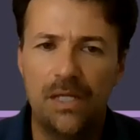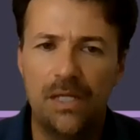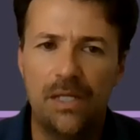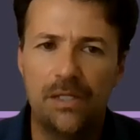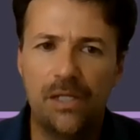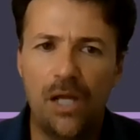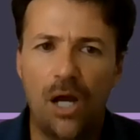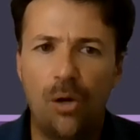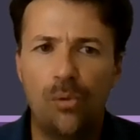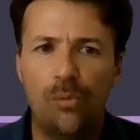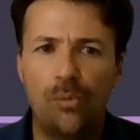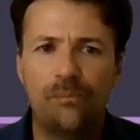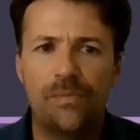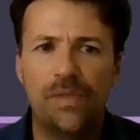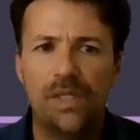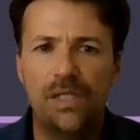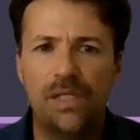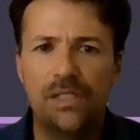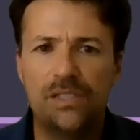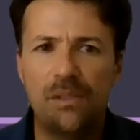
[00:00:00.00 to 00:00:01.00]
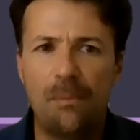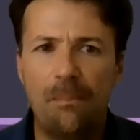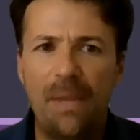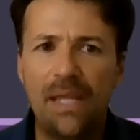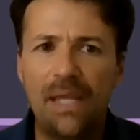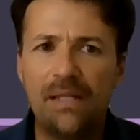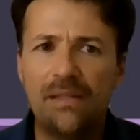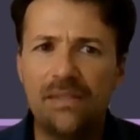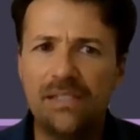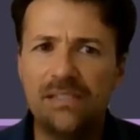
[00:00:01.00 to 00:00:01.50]
Now, to
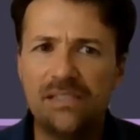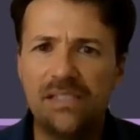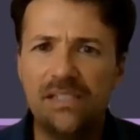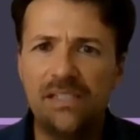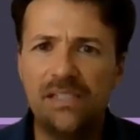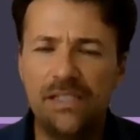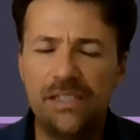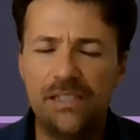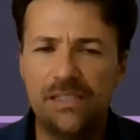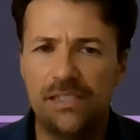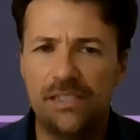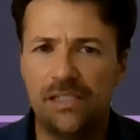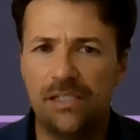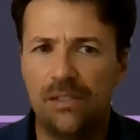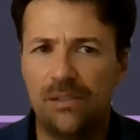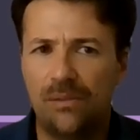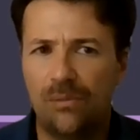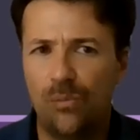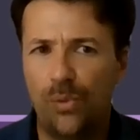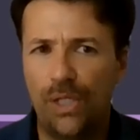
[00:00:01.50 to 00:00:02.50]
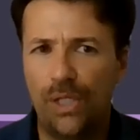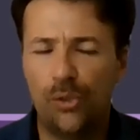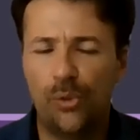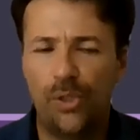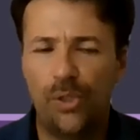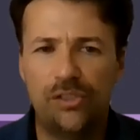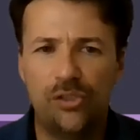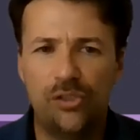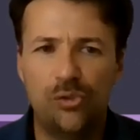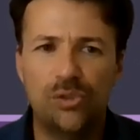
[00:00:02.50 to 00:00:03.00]
make this easier, we're
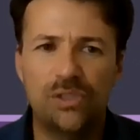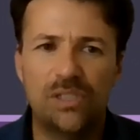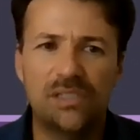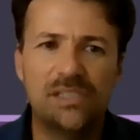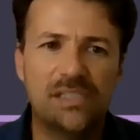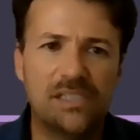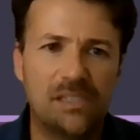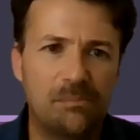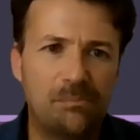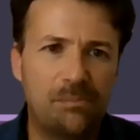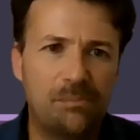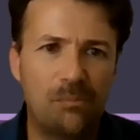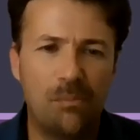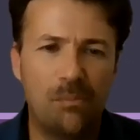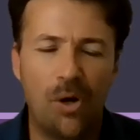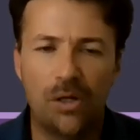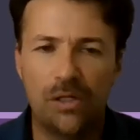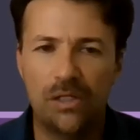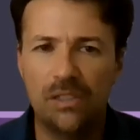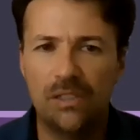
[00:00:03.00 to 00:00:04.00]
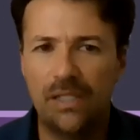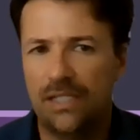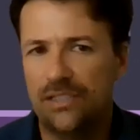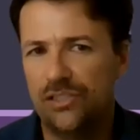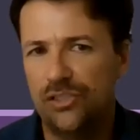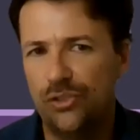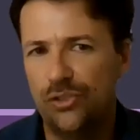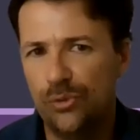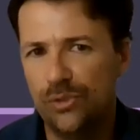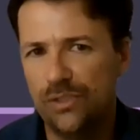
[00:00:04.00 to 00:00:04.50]
going to use a simple model that's
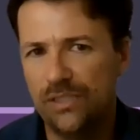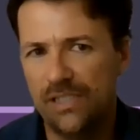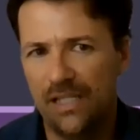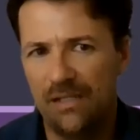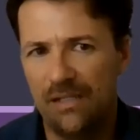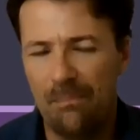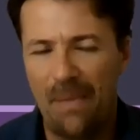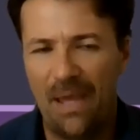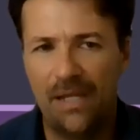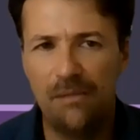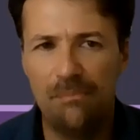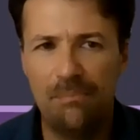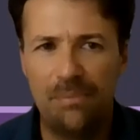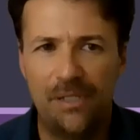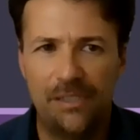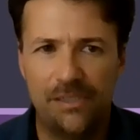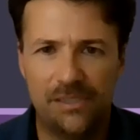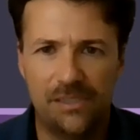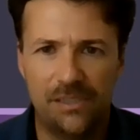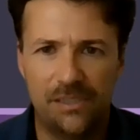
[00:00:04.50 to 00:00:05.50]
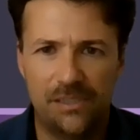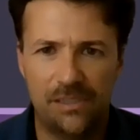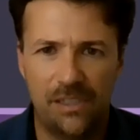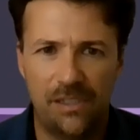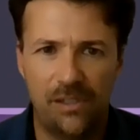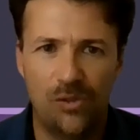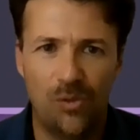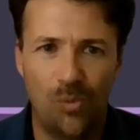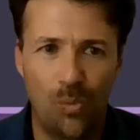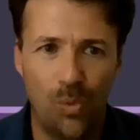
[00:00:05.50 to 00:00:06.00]
used in many places
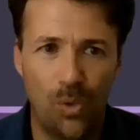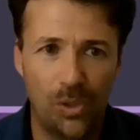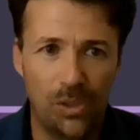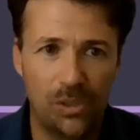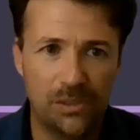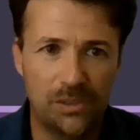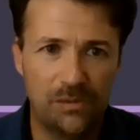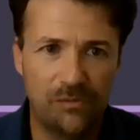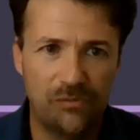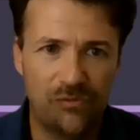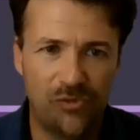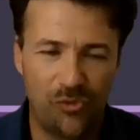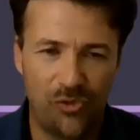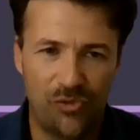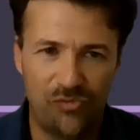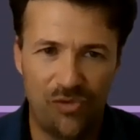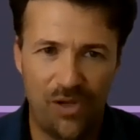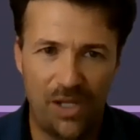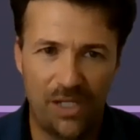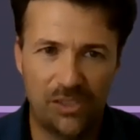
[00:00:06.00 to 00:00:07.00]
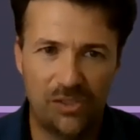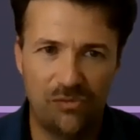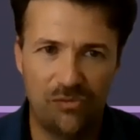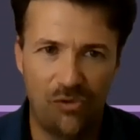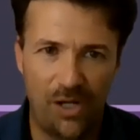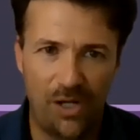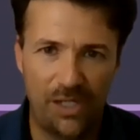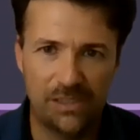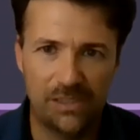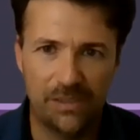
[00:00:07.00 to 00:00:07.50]
in the world for reflective
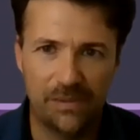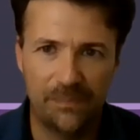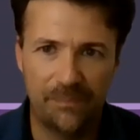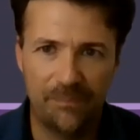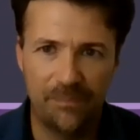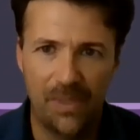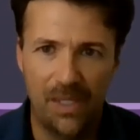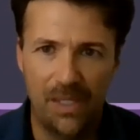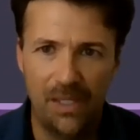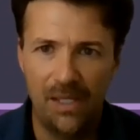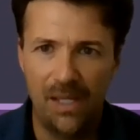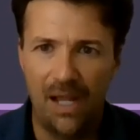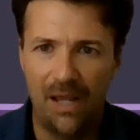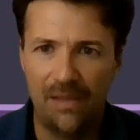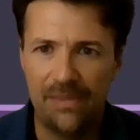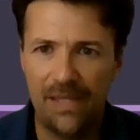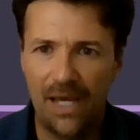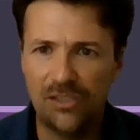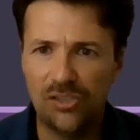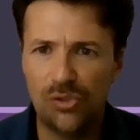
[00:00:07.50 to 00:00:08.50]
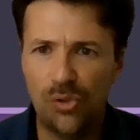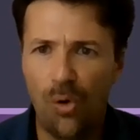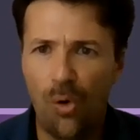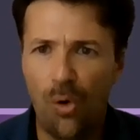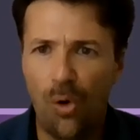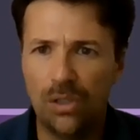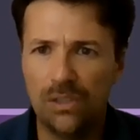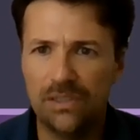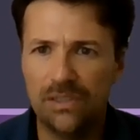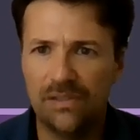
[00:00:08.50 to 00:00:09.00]
writing. And that's
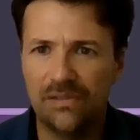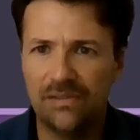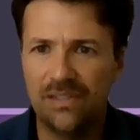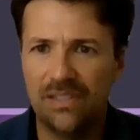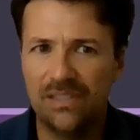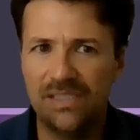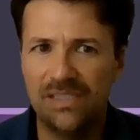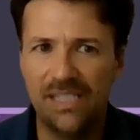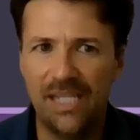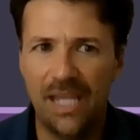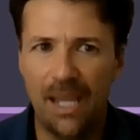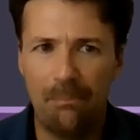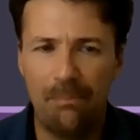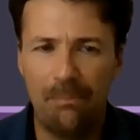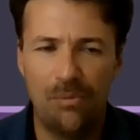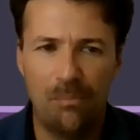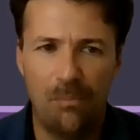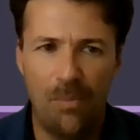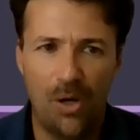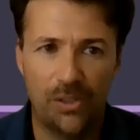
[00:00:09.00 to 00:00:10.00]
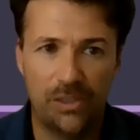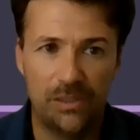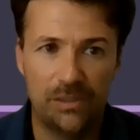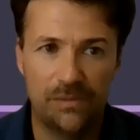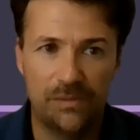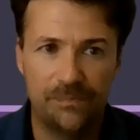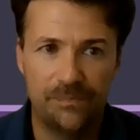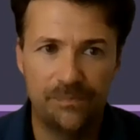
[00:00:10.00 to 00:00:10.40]
called the DIEP model.